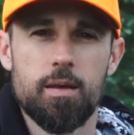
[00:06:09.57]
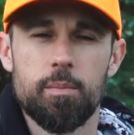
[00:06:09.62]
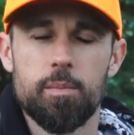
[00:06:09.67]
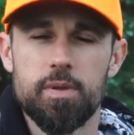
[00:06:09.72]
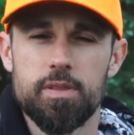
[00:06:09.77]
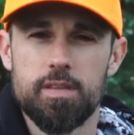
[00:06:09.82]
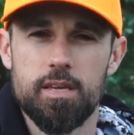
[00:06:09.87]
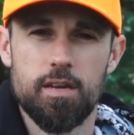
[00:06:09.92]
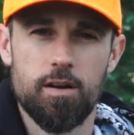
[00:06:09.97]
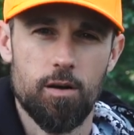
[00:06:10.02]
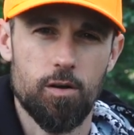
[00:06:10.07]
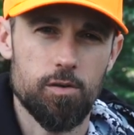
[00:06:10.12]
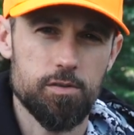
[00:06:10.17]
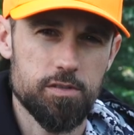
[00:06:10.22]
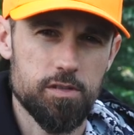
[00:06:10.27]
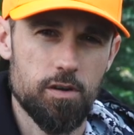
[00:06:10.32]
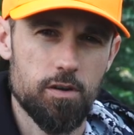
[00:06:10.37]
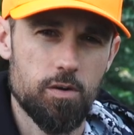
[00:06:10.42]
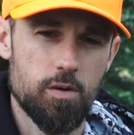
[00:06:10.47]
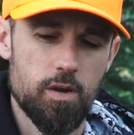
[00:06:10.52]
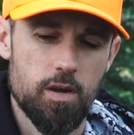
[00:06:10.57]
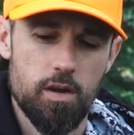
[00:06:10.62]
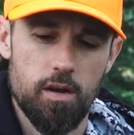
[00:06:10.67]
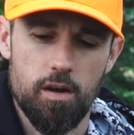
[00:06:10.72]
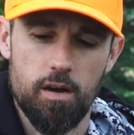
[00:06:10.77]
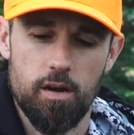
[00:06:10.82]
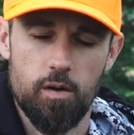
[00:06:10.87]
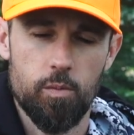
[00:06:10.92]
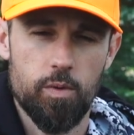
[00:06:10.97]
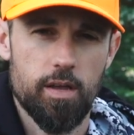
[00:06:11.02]
But then also,
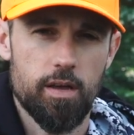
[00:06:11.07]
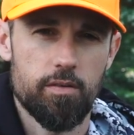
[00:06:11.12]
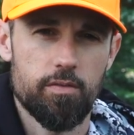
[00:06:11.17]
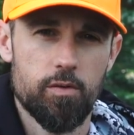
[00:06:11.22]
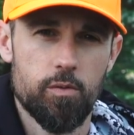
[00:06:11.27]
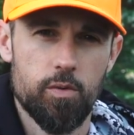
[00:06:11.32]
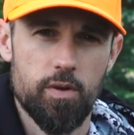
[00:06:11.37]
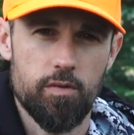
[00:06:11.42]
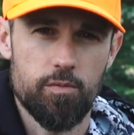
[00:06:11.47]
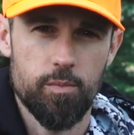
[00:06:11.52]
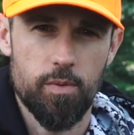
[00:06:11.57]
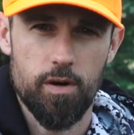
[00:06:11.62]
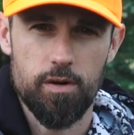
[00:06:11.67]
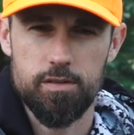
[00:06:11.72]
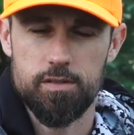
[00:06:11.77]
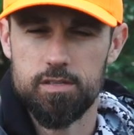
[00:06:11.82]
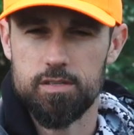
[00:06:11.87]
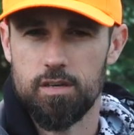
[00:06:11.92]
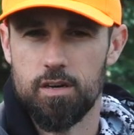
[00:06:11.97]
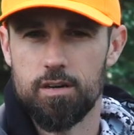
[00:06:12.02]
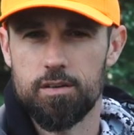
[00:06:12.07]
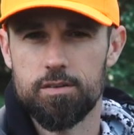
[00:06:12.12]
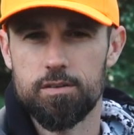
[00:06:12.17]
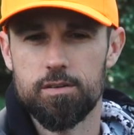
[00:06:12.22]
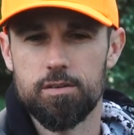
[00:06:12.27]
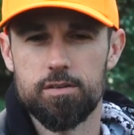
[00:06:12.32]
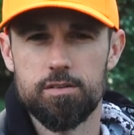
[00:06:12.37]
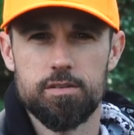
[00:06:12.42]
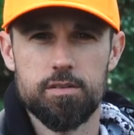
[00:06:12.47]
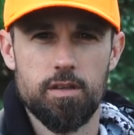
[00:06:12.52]
we have Mark
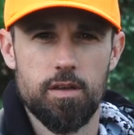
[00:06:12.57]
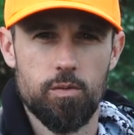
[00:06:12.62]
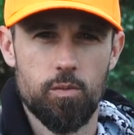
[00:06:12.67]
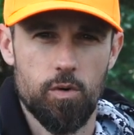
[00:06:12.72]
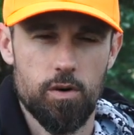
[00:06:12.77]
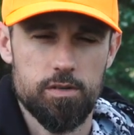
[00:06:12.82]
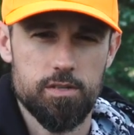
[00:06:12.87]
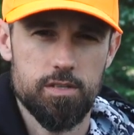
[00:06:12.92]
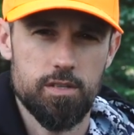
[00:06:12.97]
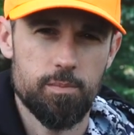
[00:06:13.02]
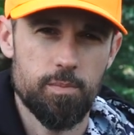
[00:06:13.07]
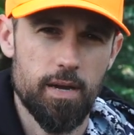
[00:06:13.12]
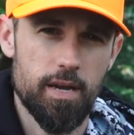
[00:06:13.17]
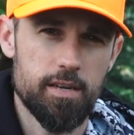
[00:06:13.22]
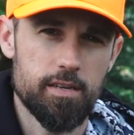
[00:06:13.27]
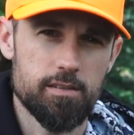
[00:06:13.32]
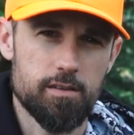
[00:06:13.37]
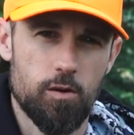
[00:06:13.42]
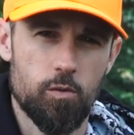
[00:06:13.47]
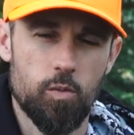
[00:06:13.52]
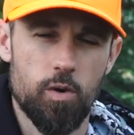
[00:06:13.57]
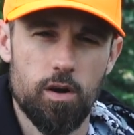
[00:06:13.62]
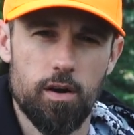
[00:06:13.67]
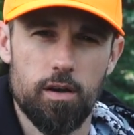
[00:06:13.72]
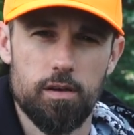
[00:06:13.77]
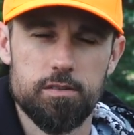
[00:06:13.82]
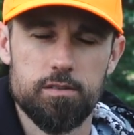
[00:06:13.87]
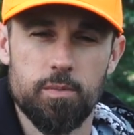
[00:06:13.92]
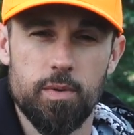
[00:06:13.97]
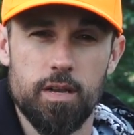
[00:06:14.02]
Saunders that works in the back. He's our
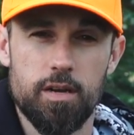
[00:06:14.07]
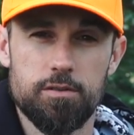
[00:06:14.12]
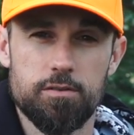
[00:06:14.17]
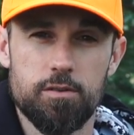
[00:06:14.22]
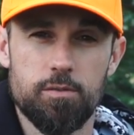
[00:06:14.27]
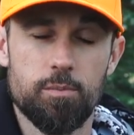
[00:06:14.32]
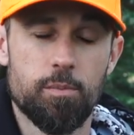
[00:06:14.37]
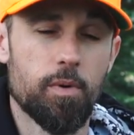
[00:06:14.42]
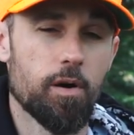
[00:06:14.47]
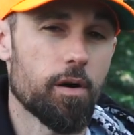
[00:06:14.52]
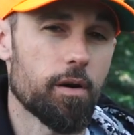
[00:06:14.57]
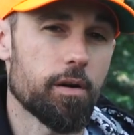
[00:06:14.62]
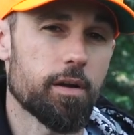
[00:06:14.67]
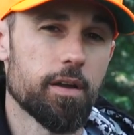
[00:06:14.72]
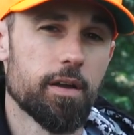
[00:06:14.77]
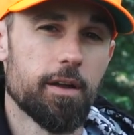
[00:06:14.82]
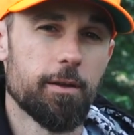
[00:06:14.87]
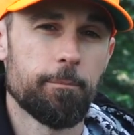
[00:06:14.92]
warehouse manager. Mark,